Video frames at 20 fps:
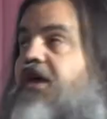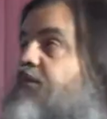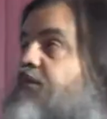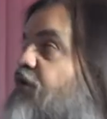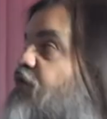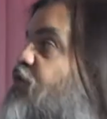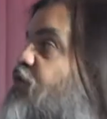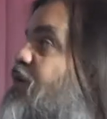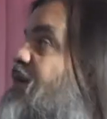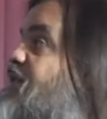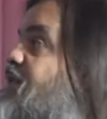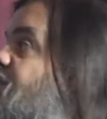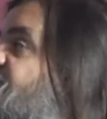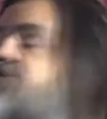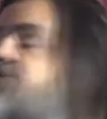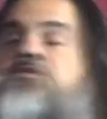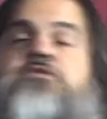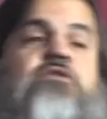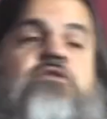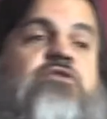And between
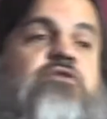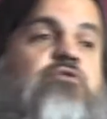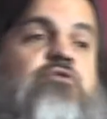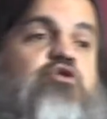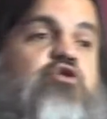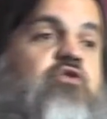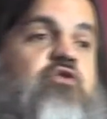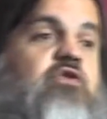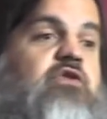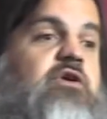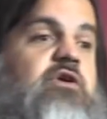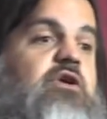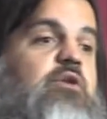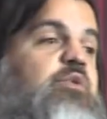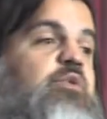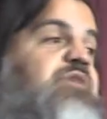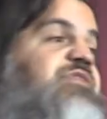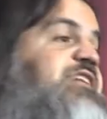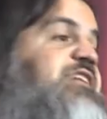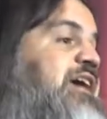those institutions,
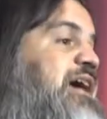we have